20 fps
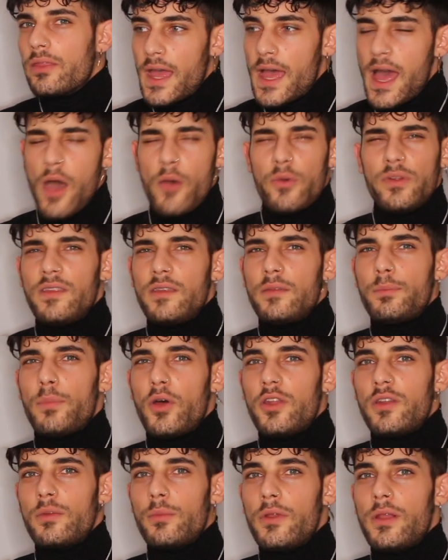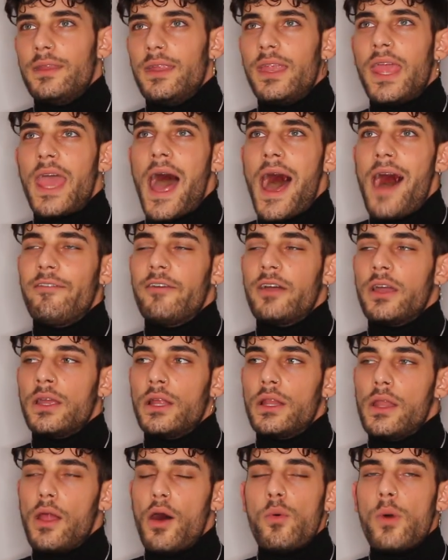How is this possible? Did he have a
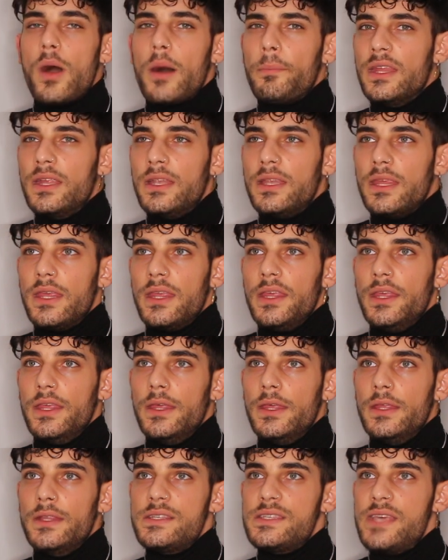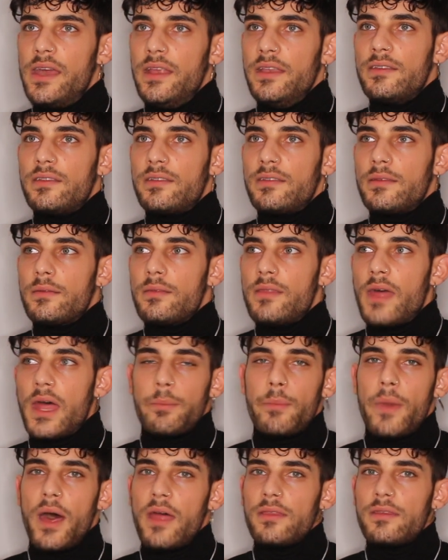glow up? Did he change
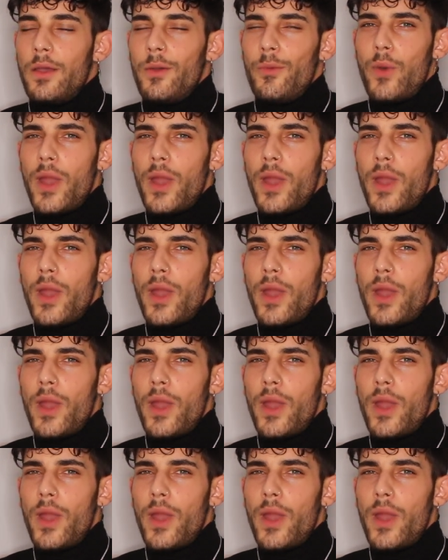that much?